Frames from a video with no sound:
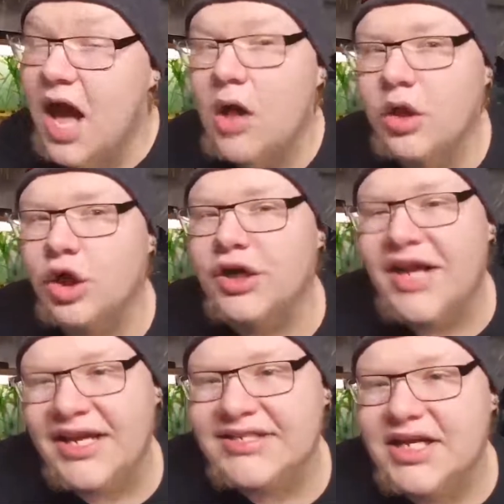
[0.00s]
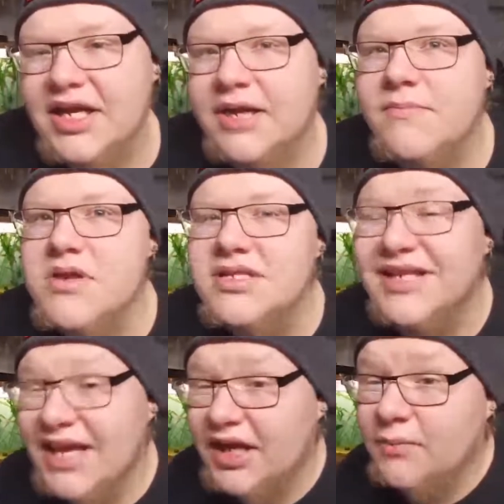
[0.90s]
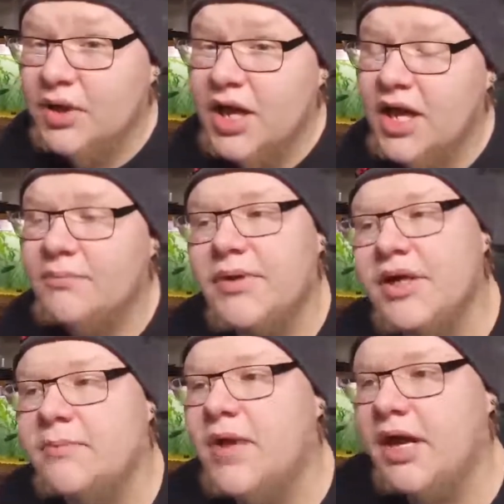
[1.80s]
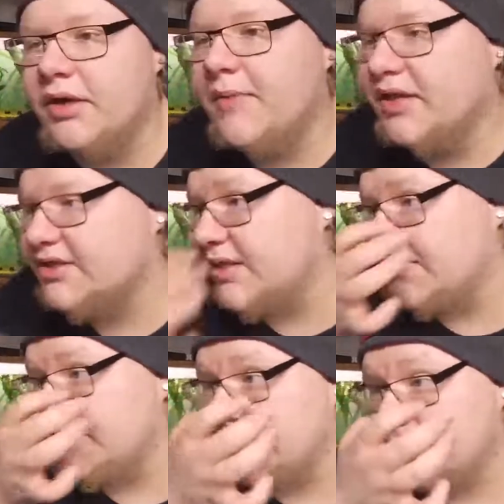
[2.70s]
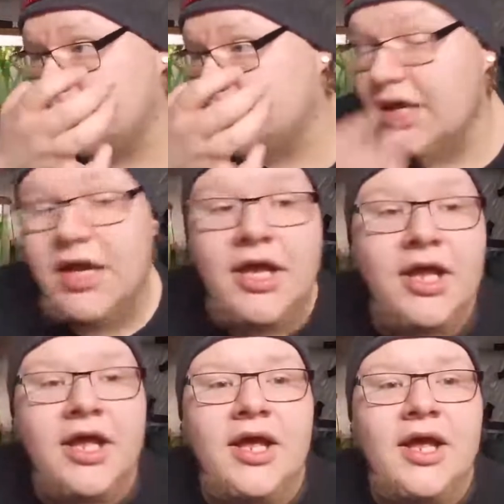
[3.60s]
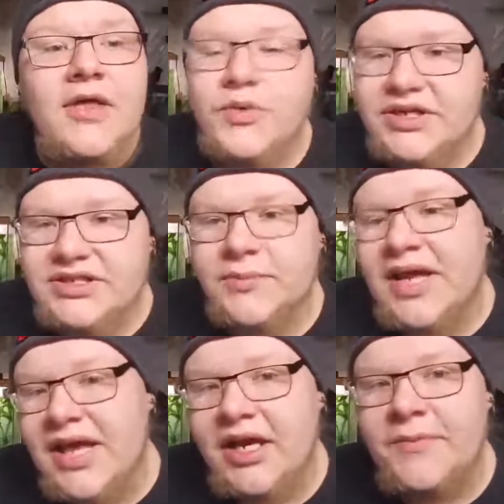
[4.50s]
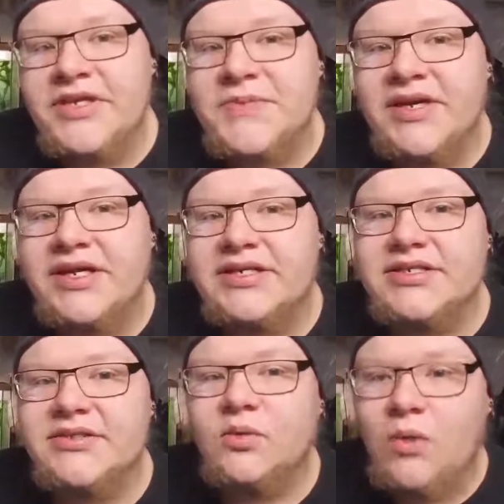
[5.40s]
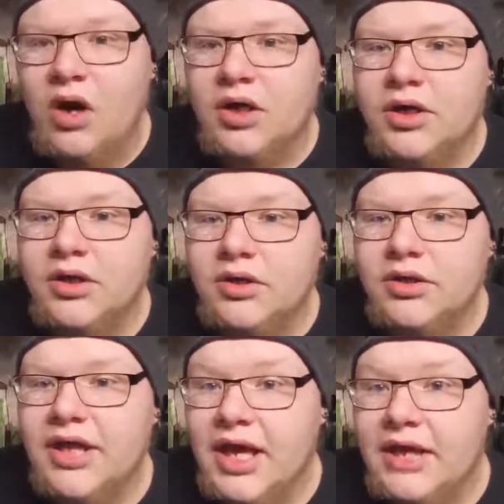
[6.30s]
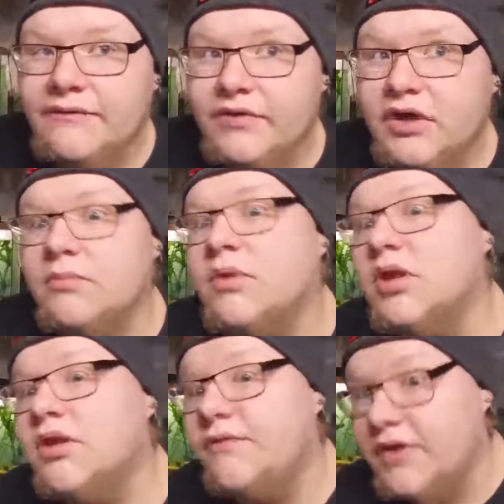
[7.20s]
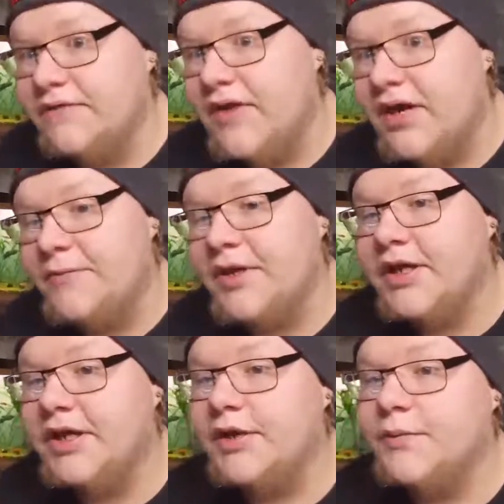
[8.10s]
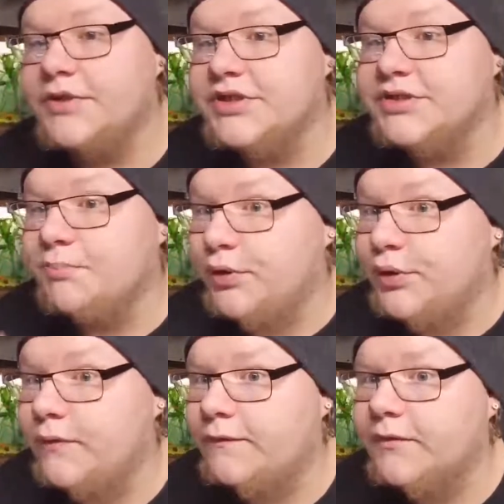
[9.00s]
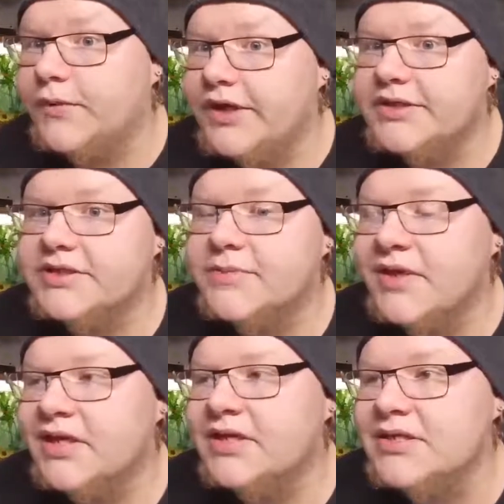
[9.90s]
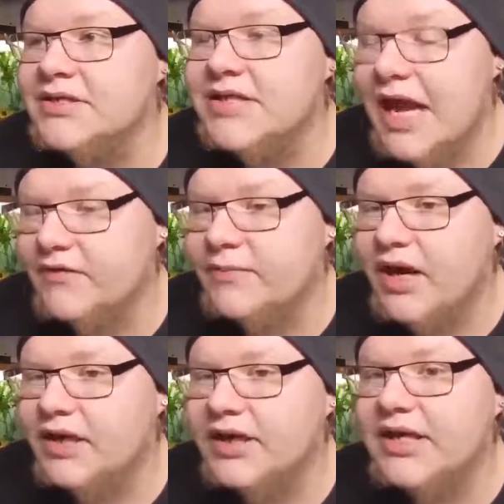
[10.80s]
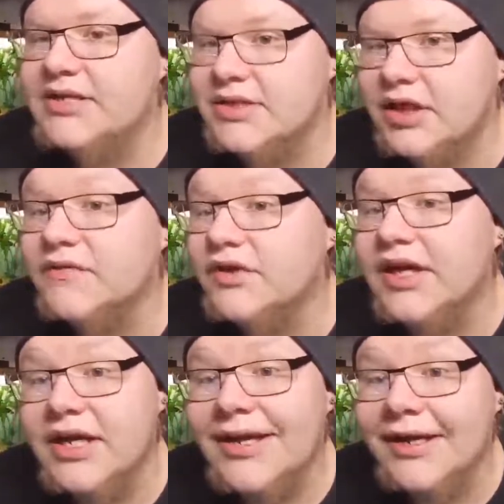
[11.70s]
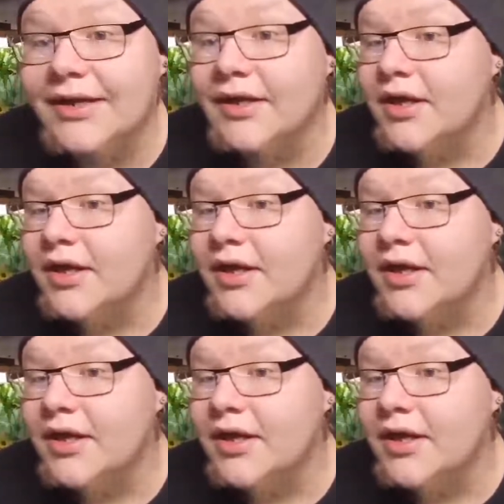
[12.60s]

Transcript: I'll learn next time to ick them or not, but I'm not going to make the same mistake twice. The reason I'm going to ick them is because the water came from the 55 back here, which is blue for a reason, because everybody is covered in ick.